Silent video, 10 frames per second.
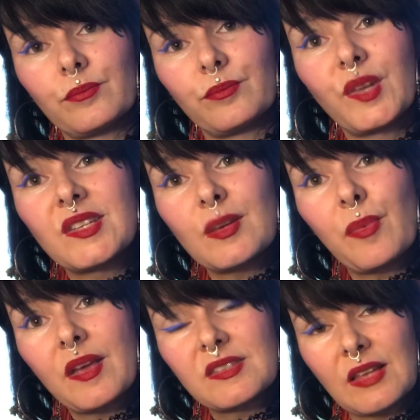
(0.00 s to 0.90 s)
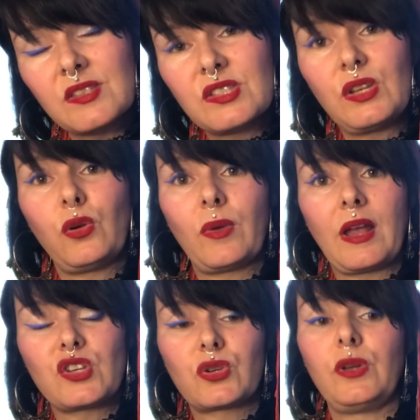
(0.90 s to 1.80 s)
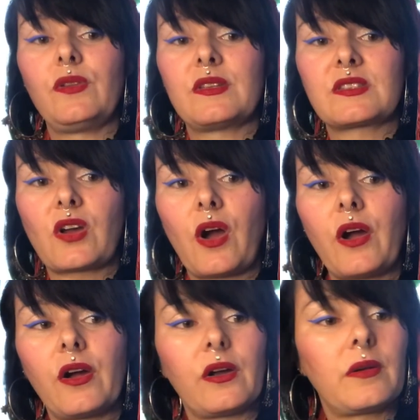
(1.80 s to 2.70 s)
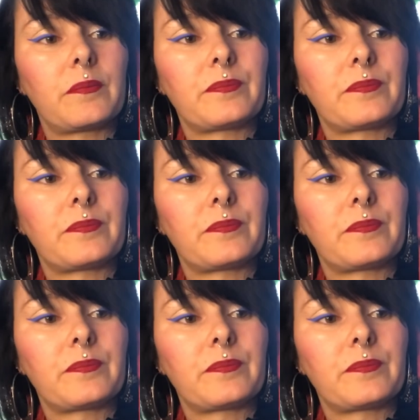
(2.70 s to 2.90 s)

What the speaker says: Does it make sense to you when I show you this card,